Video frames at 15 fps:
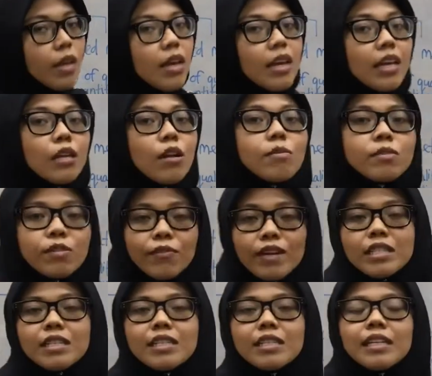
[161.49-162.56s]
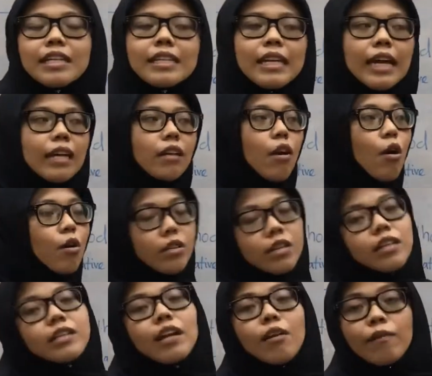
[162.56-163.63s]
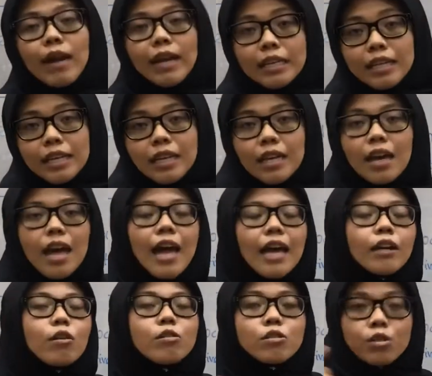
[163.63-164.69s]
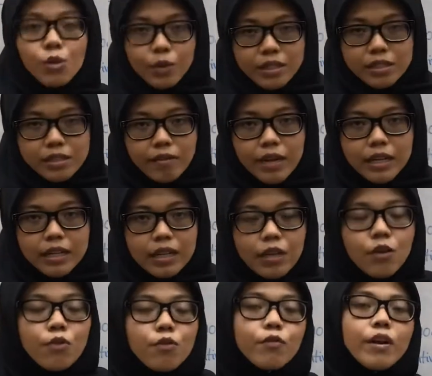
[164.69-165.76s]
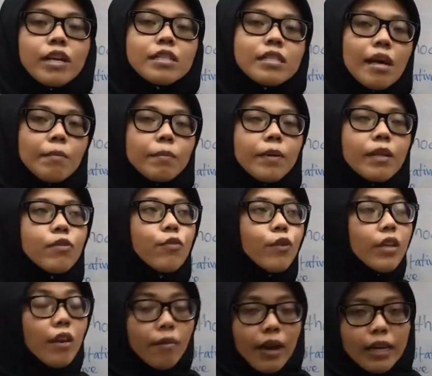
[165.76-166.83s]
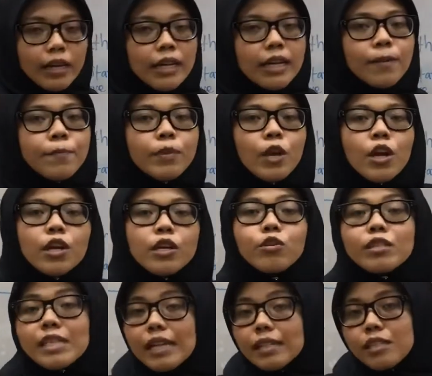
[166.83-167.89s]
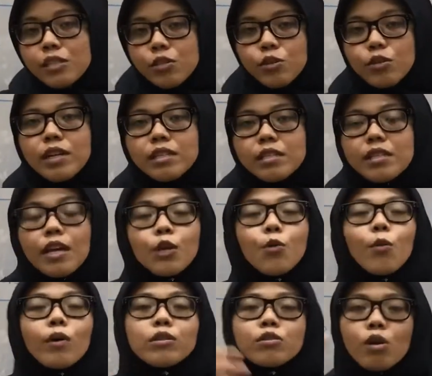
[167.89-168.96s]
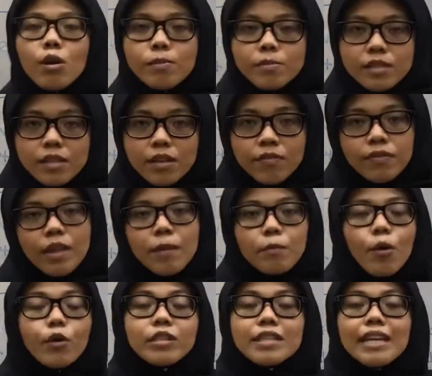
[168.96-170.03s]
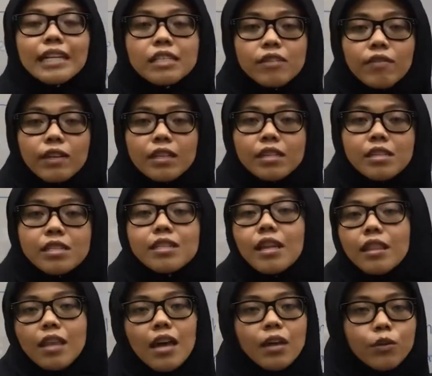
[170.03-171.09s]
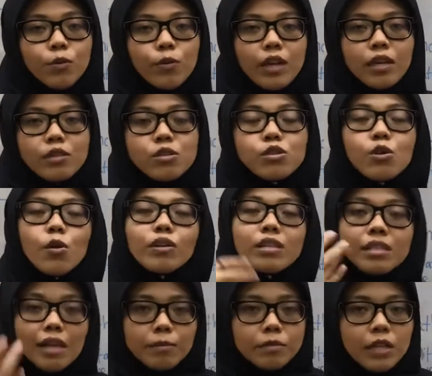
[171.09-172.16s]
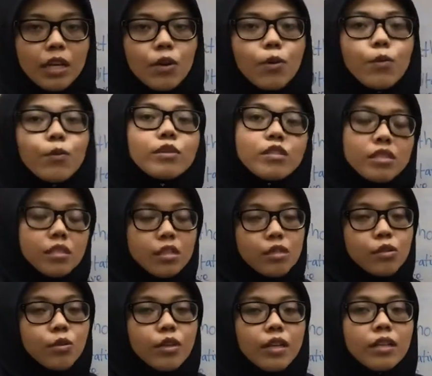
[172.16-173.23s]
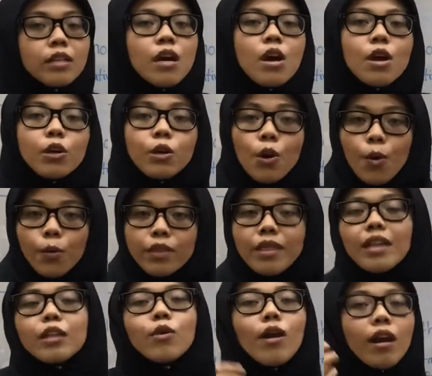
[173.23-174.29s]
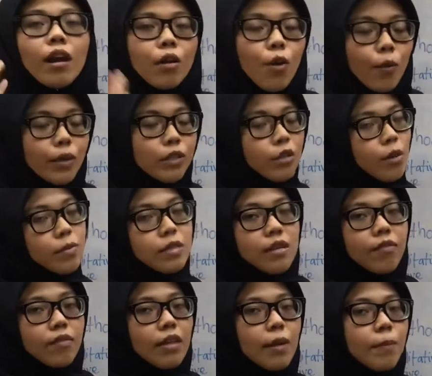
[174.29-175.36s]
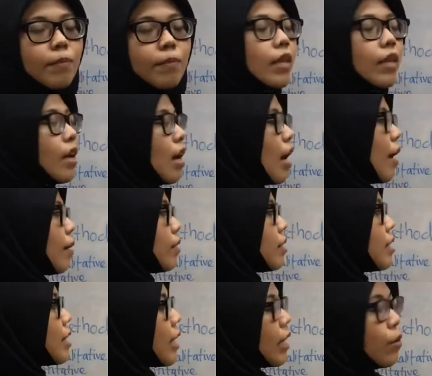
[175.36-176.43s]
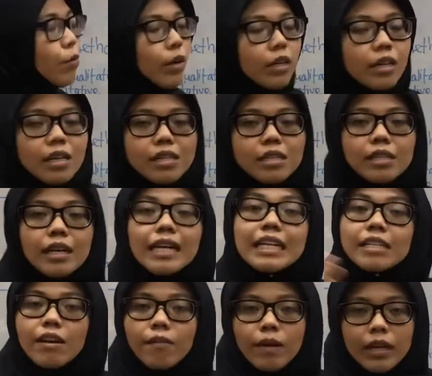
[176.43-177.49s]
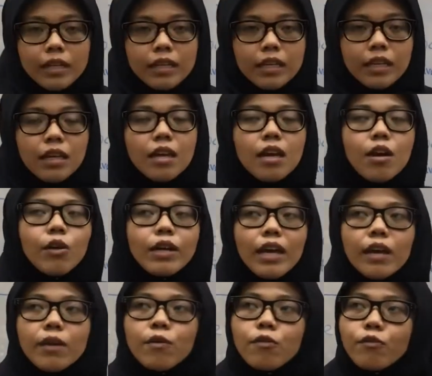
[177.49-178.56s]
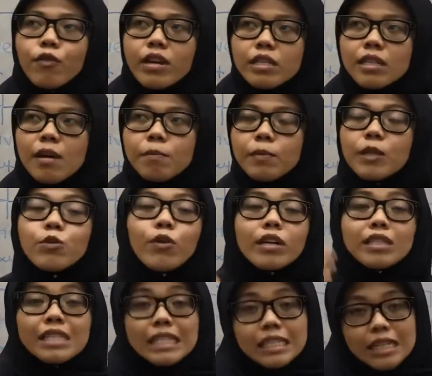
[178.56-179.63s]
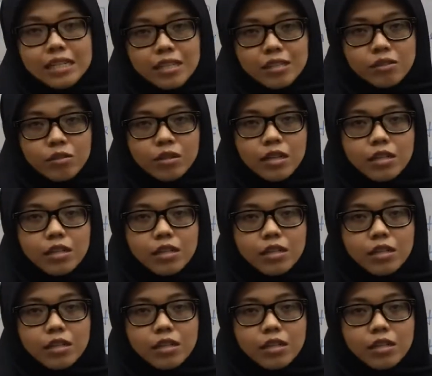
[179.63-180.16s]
In observation, it can occur directly and also indirectly. For example, for directly, you tell the students that you want to observe them on the activities that they are doing. So the subject, which is the student, know that you are going to observe them. And the second one is the indirectly. Okay, for example, you are teaching the student.